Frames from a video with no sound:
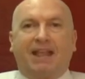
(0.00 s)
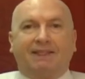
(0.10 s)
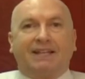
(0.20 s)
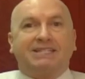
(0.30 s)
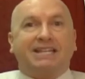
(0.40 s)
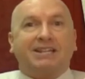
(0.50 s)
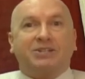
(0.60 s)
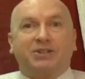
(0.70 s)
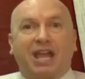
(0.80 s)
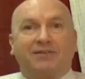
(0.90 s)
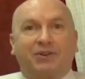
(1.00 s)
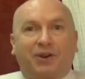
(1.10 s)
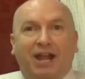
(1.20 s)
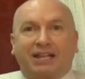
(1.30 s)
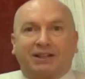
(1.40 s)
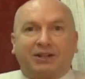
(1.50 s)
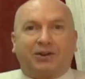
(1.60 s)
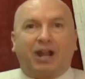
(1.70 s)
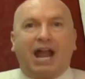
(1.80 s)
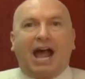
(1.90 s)
Let's say that you have a dry
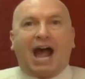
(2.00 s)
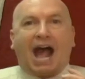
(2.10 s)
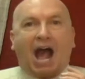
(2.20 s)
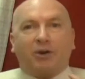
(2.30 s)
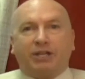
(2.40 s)
cleaner. How